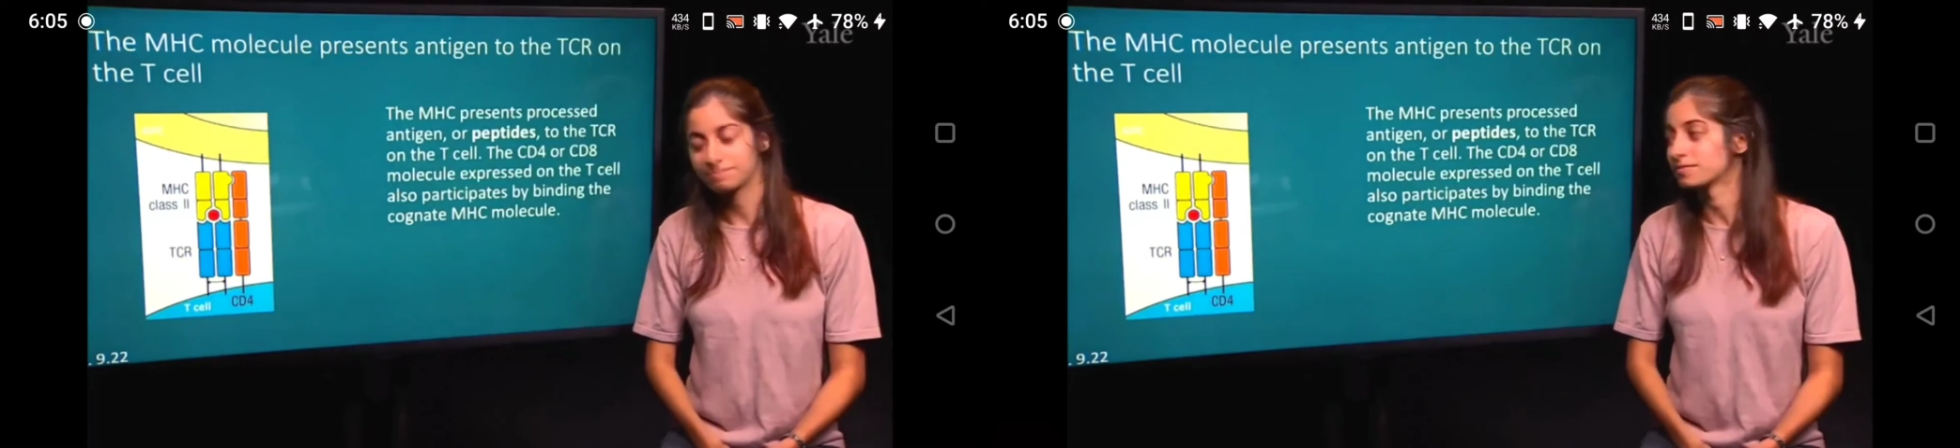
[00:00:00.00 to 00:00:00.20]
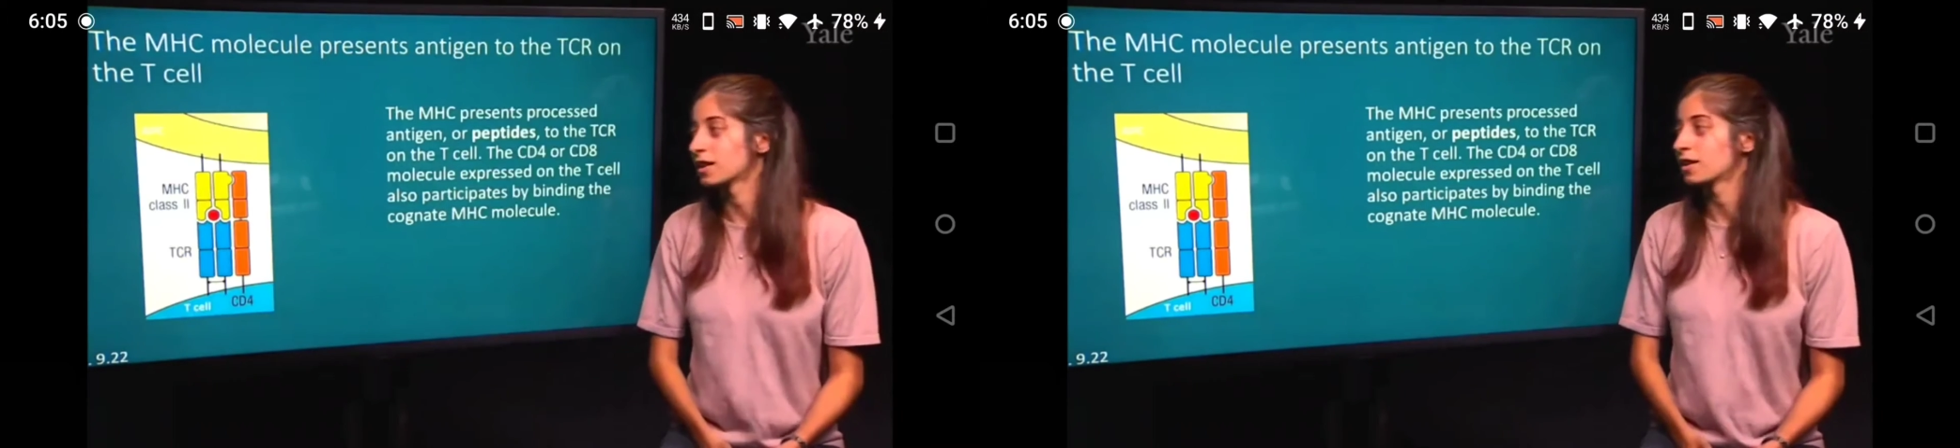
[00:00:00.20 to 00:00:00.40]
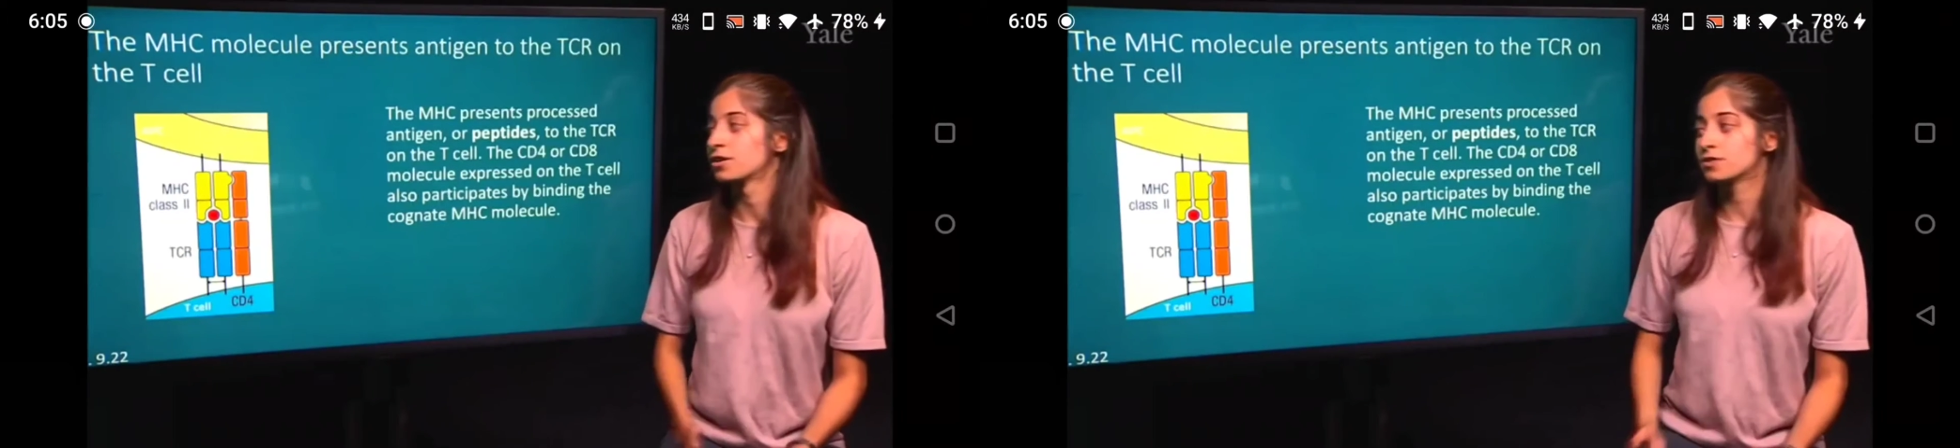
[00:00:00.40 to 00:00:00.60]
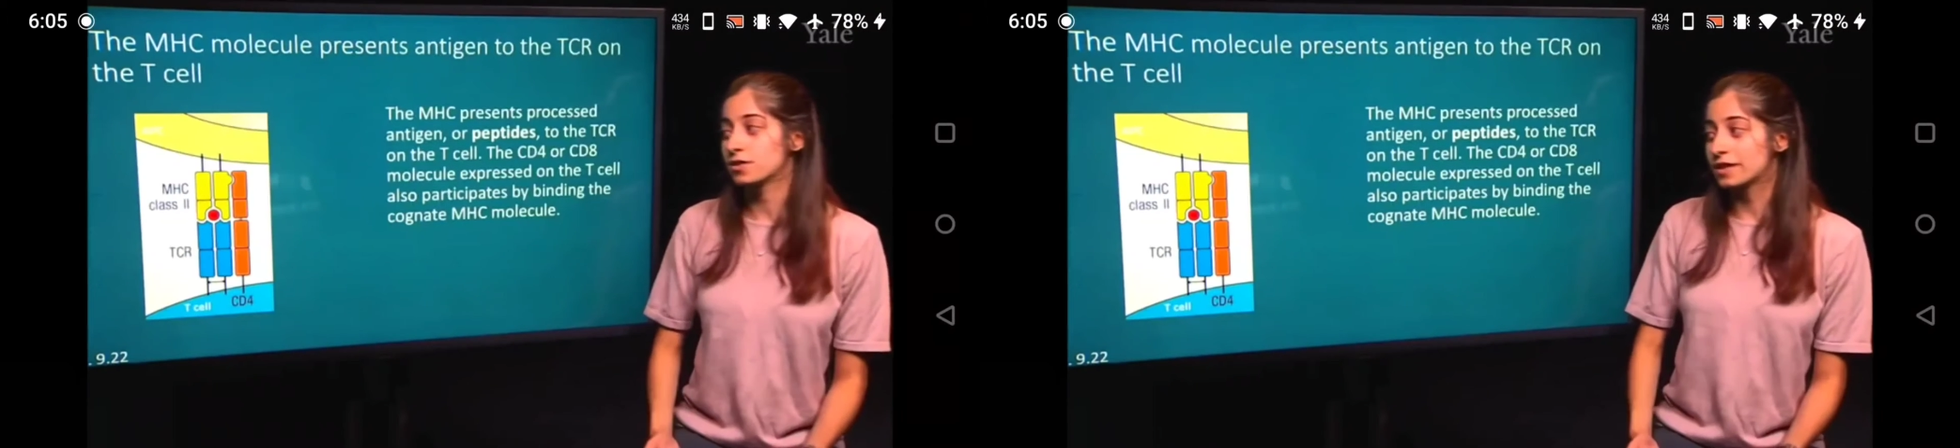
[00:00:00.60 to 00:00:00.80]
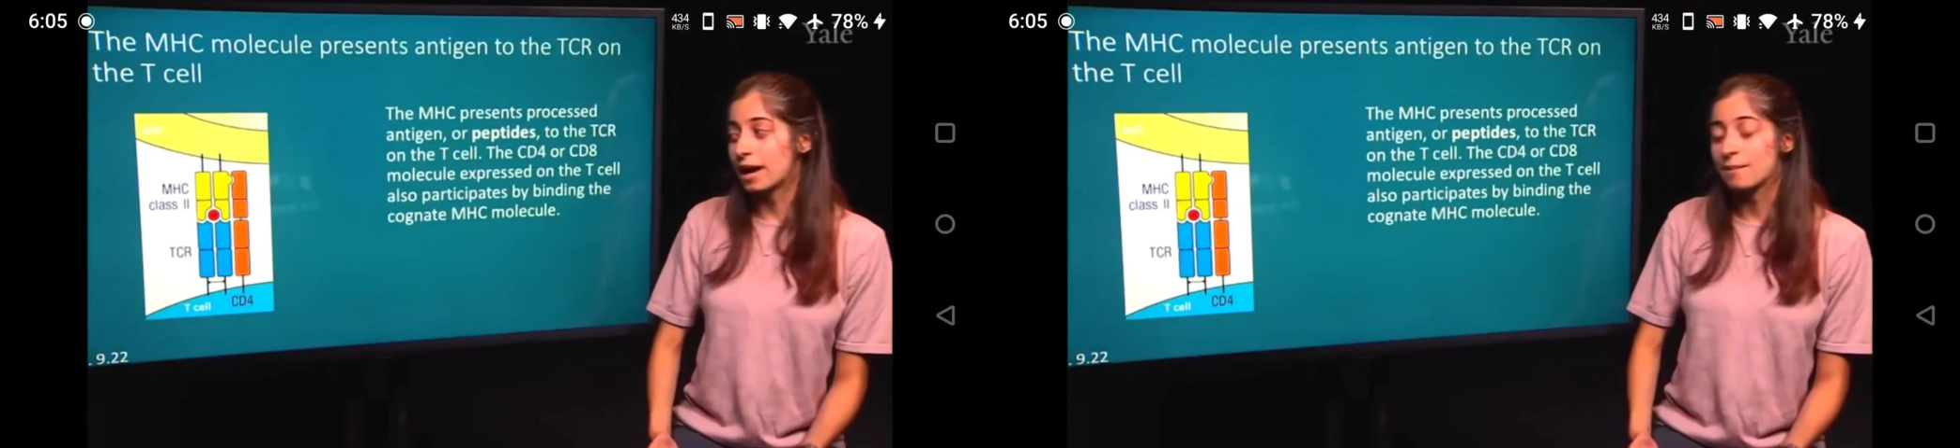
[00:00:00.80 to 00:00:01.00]
I'm sure you
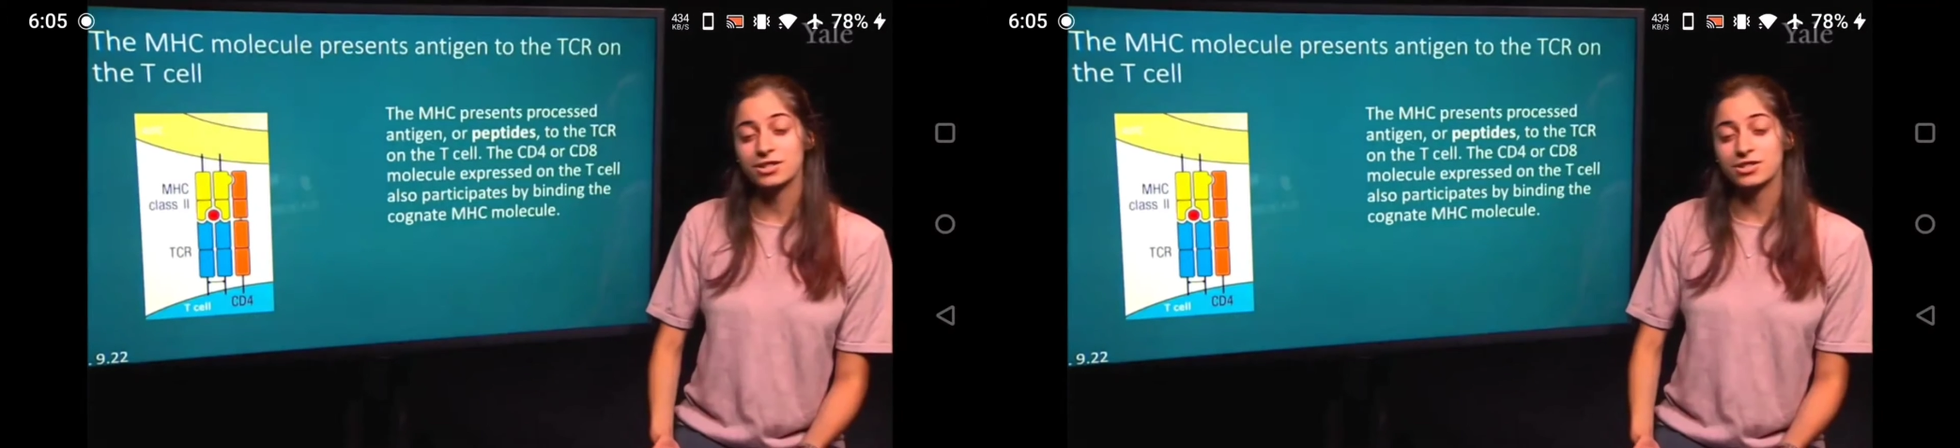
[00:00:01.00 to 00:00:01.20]
remember,